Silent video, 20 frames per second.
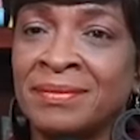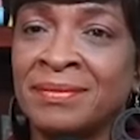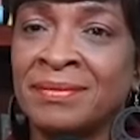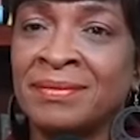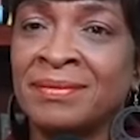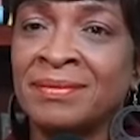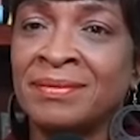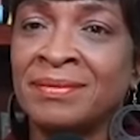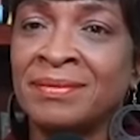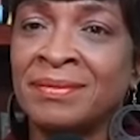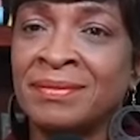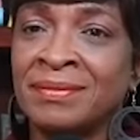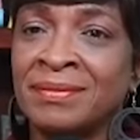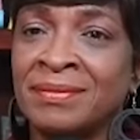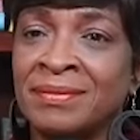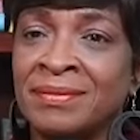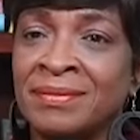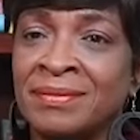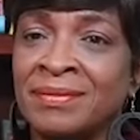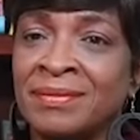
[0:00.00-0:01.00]

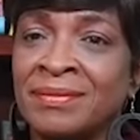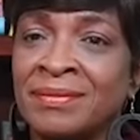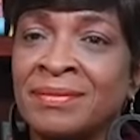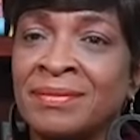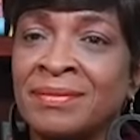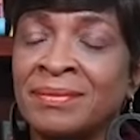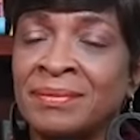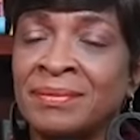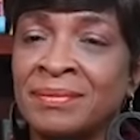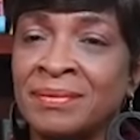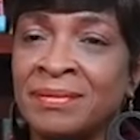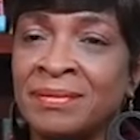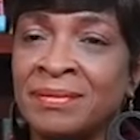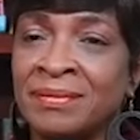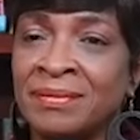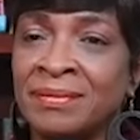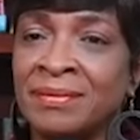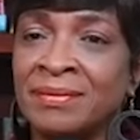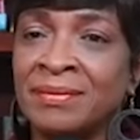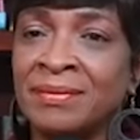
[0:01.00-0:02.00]

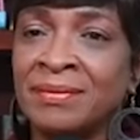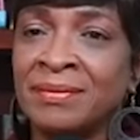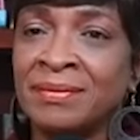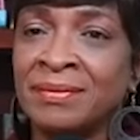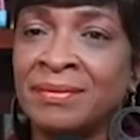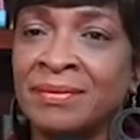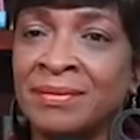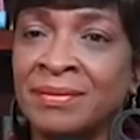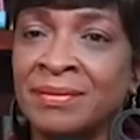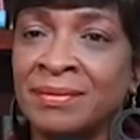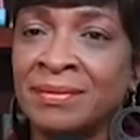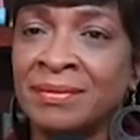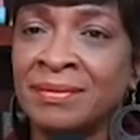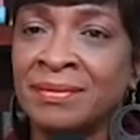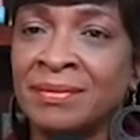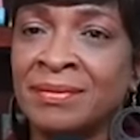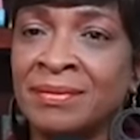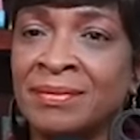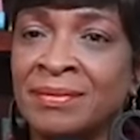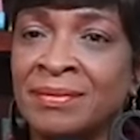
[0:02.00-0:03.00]

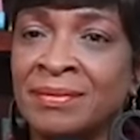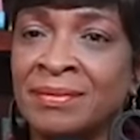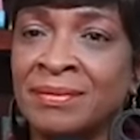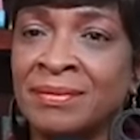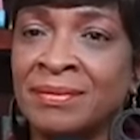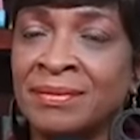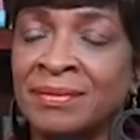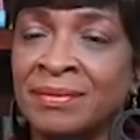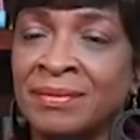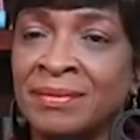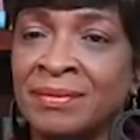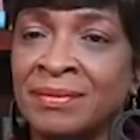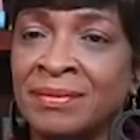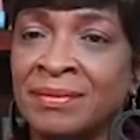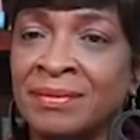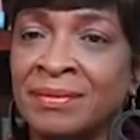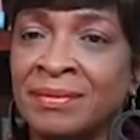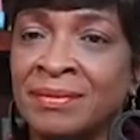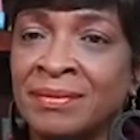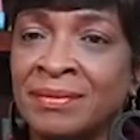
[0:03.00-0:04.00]

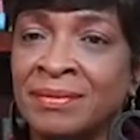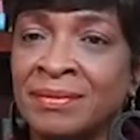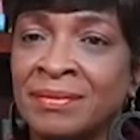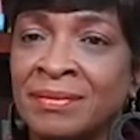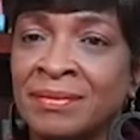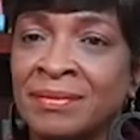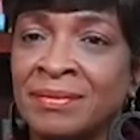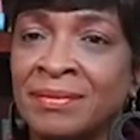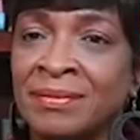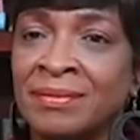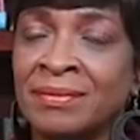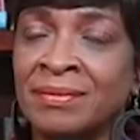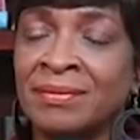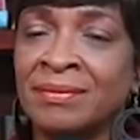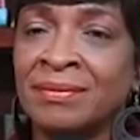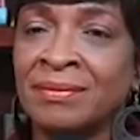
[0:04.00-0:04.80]
No words are spoken by the person on screen.